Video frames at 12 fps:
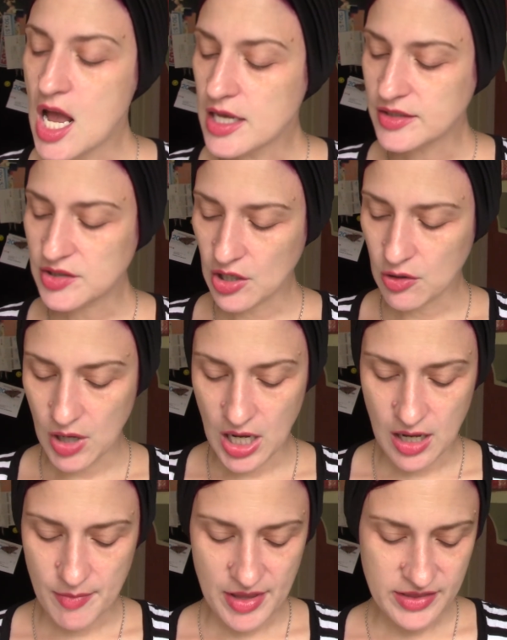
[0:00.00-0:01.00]
So
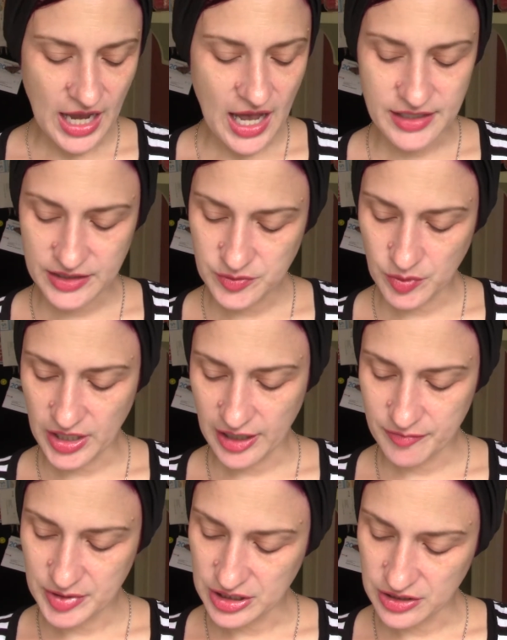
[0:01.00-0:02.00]
that is what
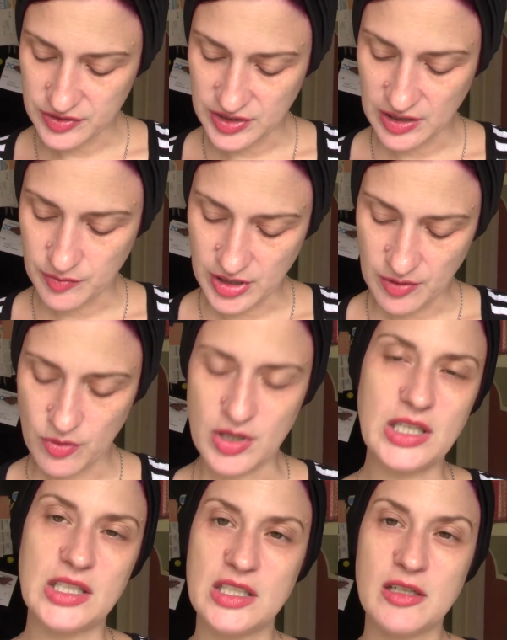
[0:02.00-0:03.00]
I've been using when I want
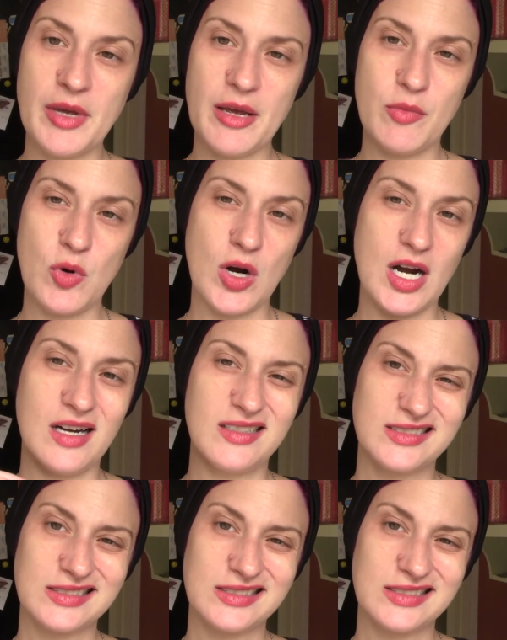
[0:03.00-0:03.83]
a little bit more